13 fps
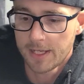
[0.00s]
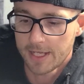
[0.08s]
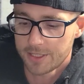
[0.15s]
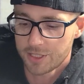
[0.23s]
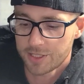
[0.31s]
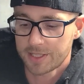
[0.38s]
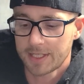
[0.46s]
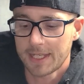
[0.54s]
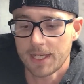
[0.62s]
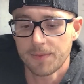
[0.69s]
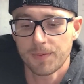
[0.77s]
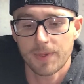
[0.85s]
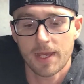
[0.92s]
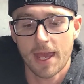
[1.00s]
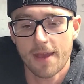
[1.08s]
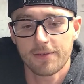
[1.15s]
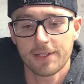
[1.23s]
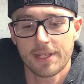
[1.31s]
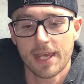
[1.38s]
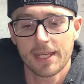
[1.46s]
and just keep
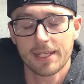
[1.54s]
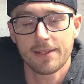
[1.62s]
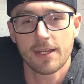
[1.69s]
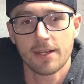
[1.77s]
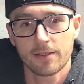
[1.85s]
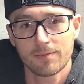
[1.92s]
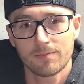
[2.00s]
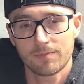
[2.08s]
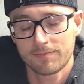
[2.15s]
everything in there,